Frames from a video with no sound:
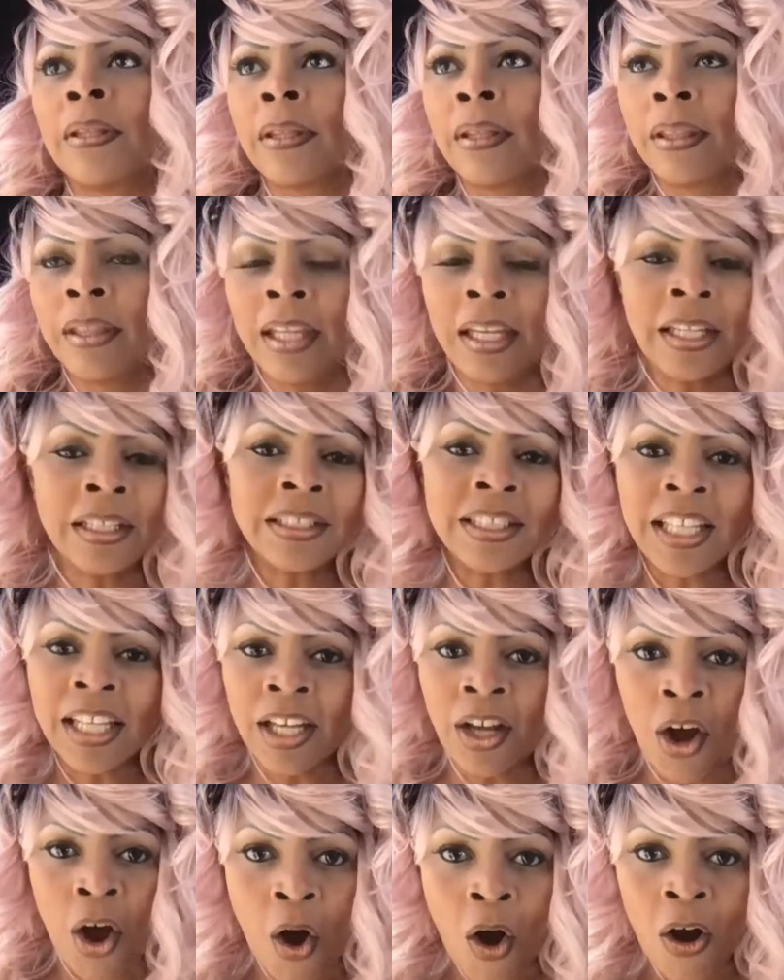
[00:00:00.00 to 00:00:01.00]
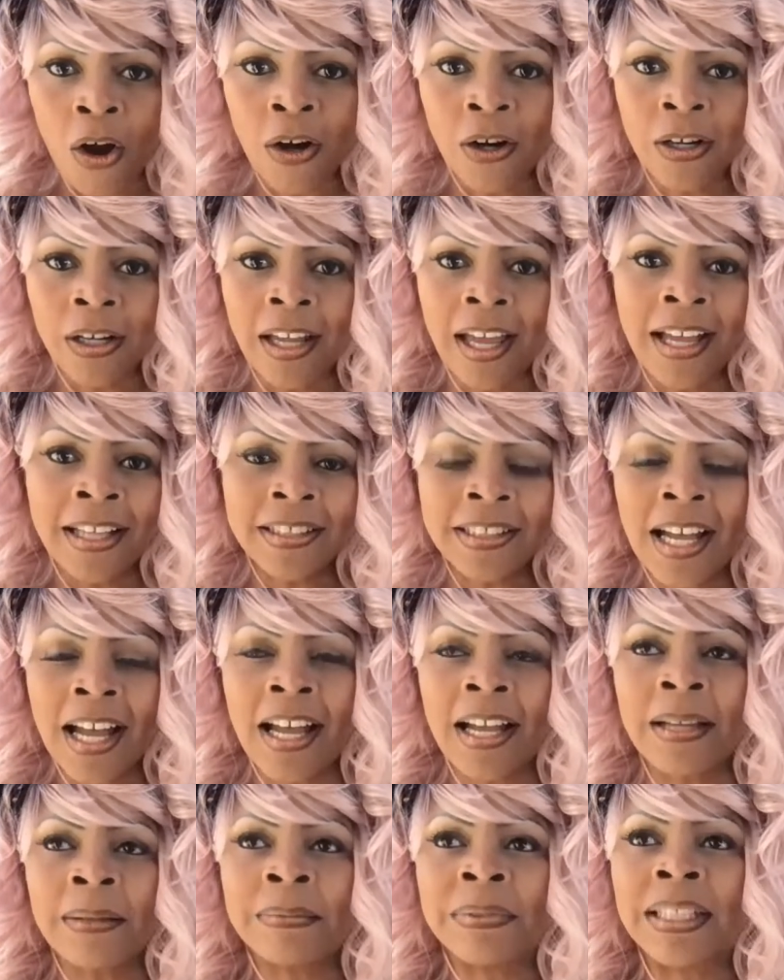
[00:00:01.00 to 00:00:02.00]
things get hard at
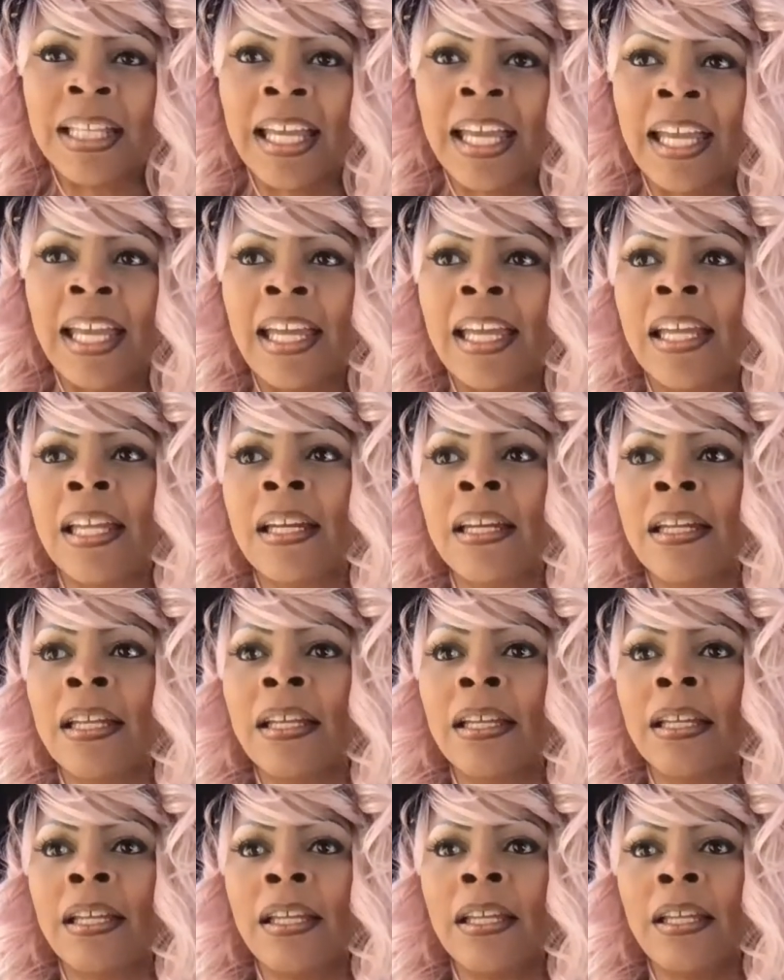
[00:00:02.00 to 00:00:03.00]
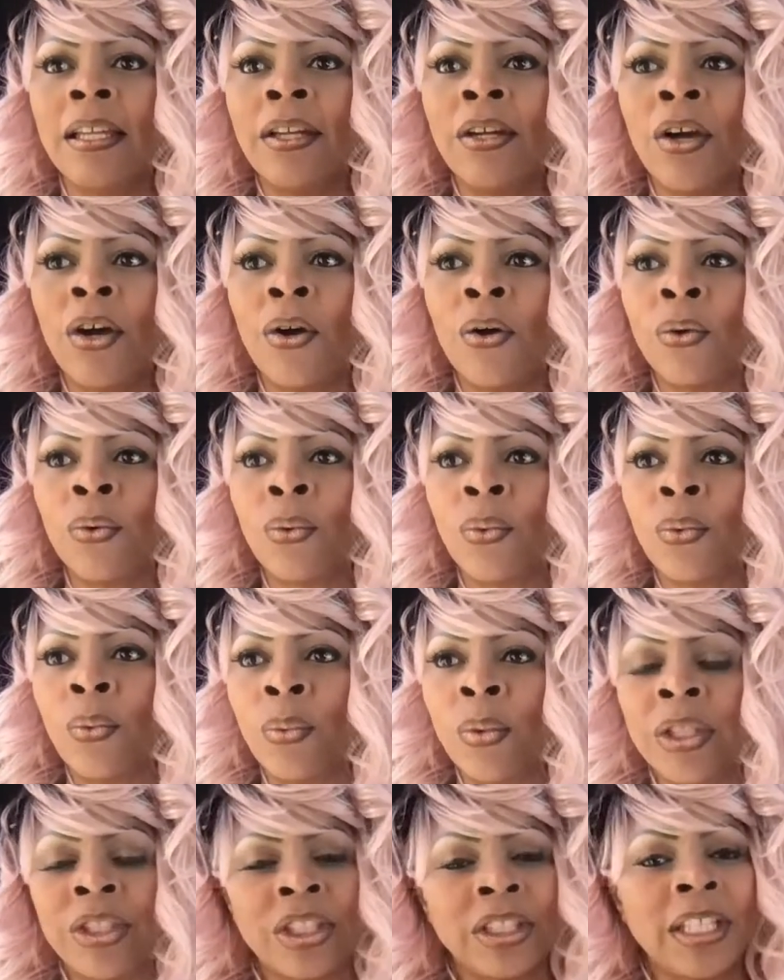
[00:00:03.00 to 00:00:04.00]
times, and
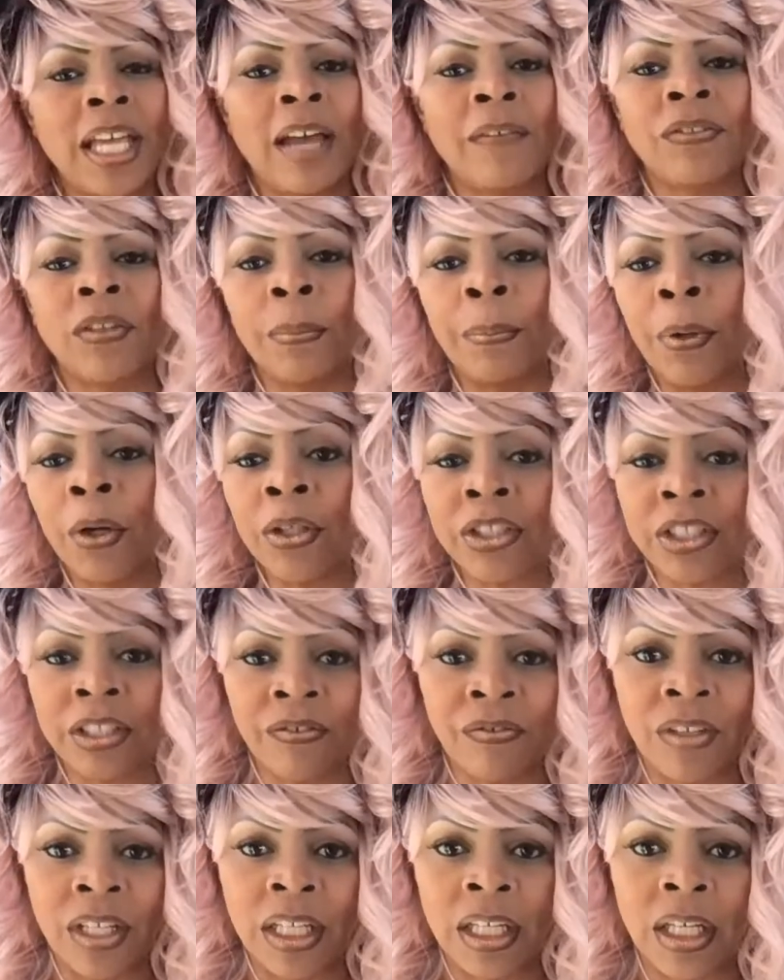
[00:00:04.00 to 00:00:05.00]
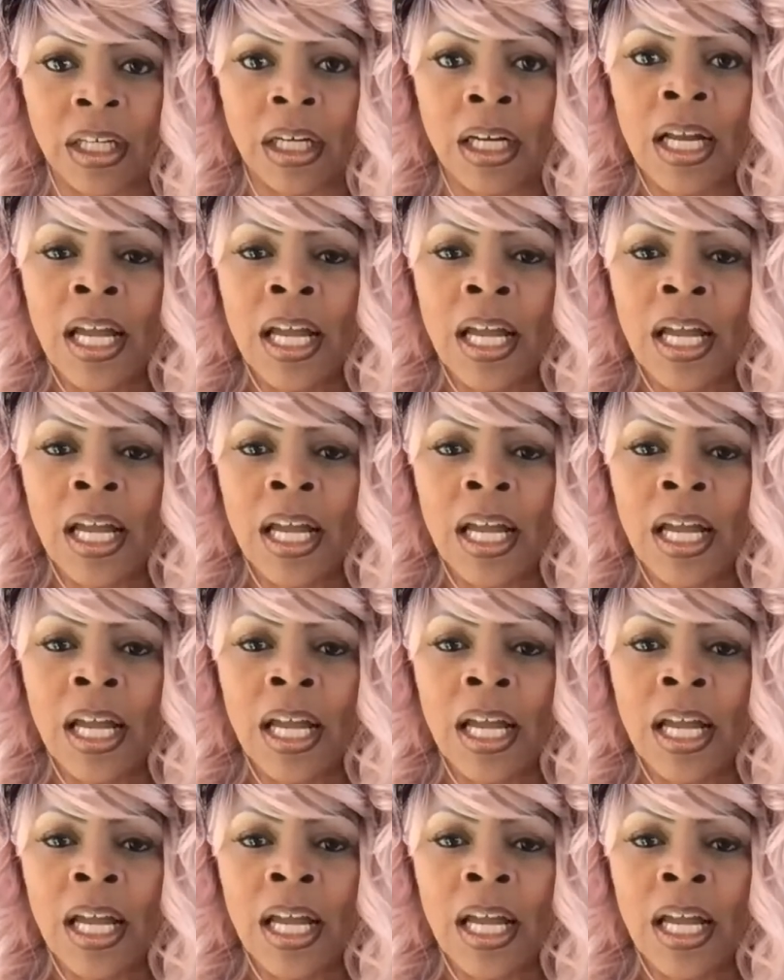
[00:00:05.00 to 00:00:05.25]
we just have to persevere.